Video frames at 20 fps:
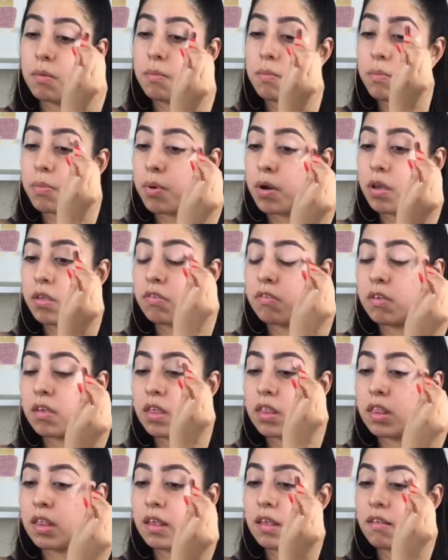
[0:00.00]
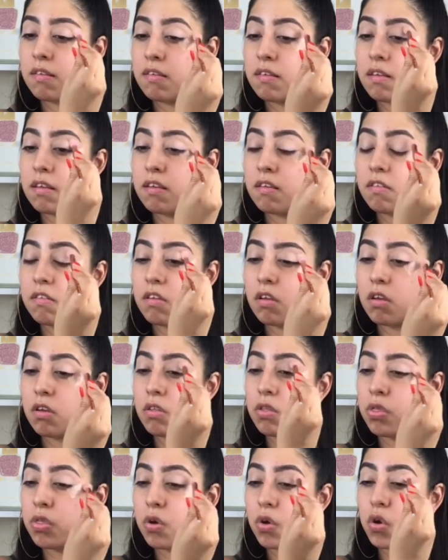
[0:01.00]
But this is
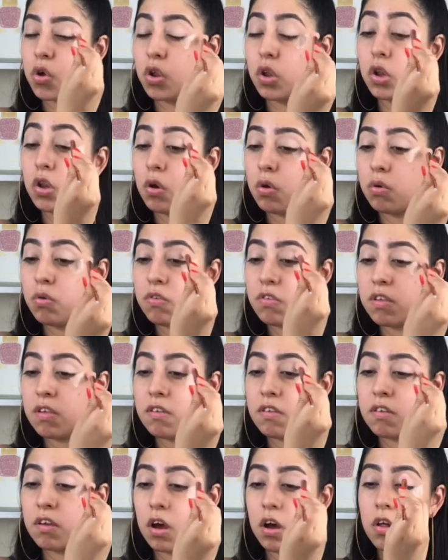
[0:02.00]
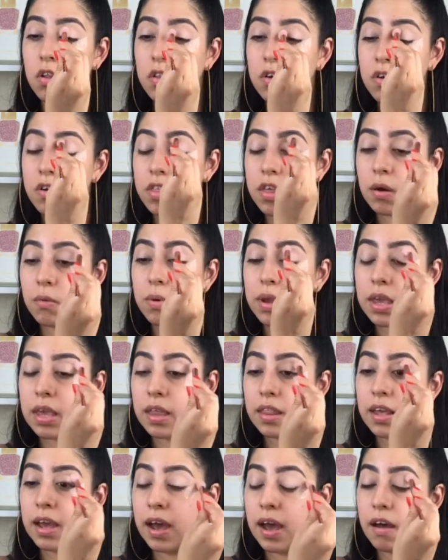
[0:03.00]
the closest color that we
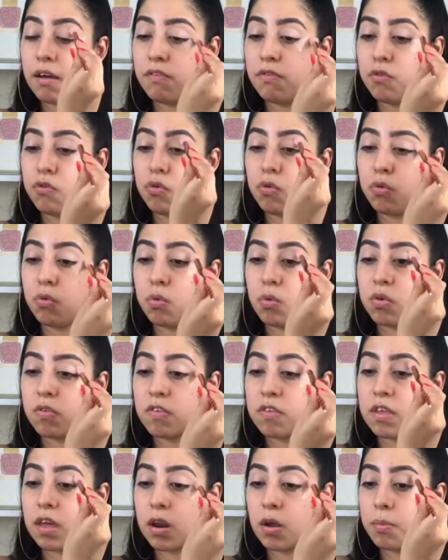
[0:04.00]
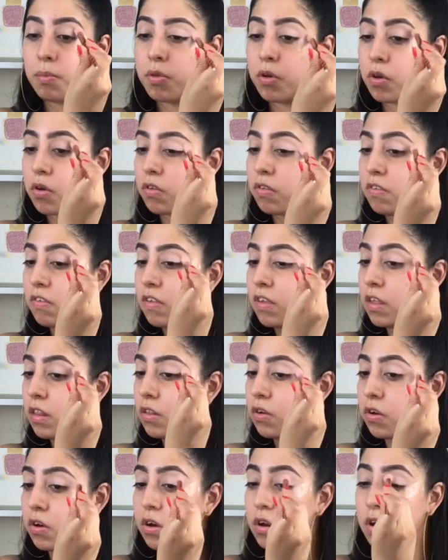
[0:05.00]
can have to set up the
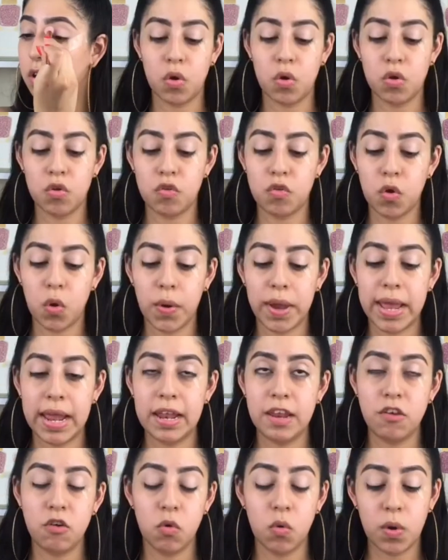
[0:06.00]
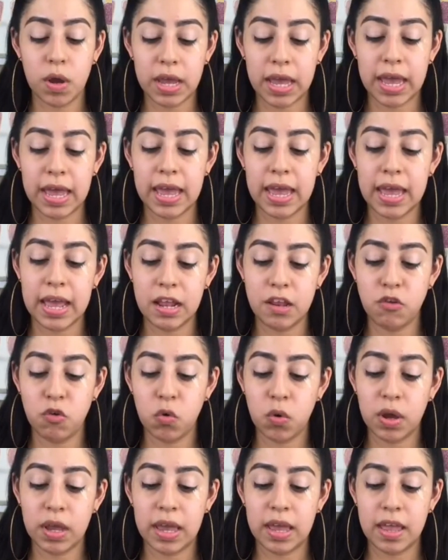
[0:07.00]
concealer. So El
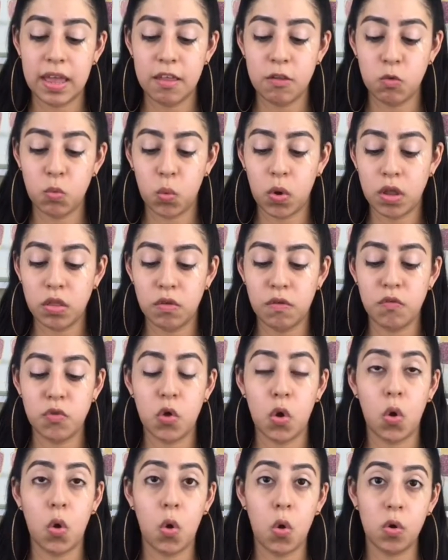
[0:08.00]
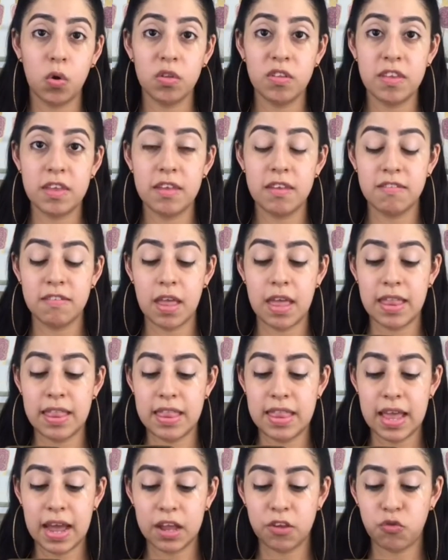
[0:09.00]
Yunque is one of the oldest
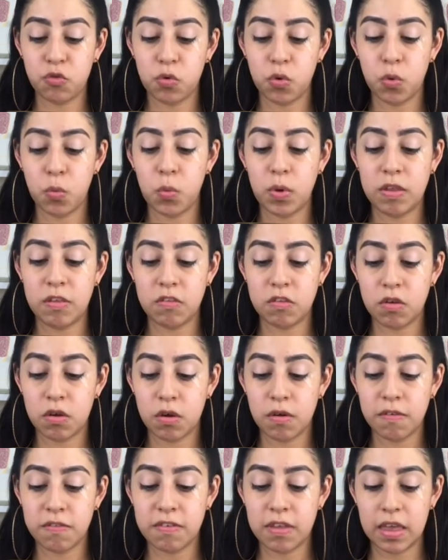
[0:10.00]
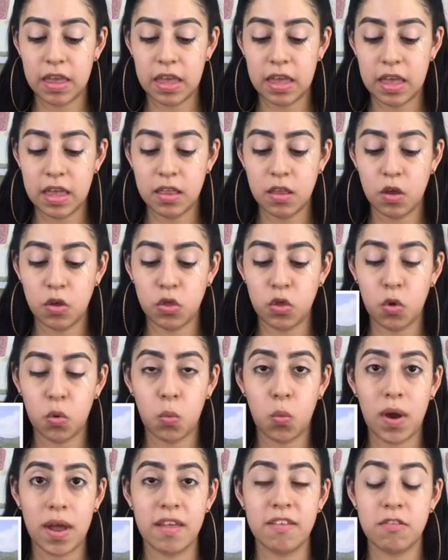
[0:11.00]
natural reserves in the
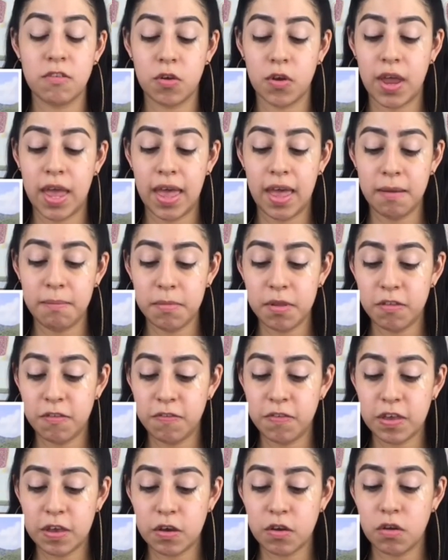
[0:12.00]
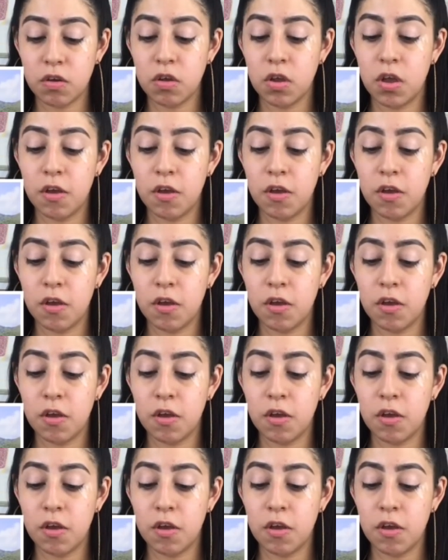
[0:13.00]
Western Hemisphere,